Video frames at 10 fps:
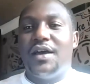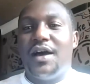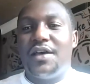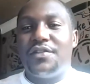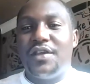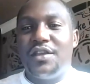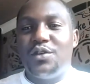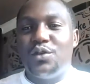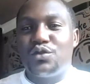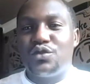
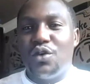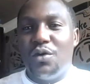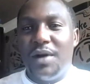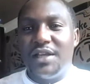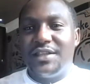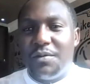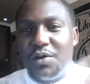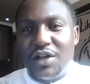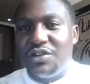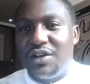Thank you so much. Tell
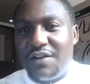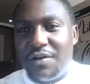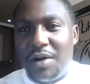me what you love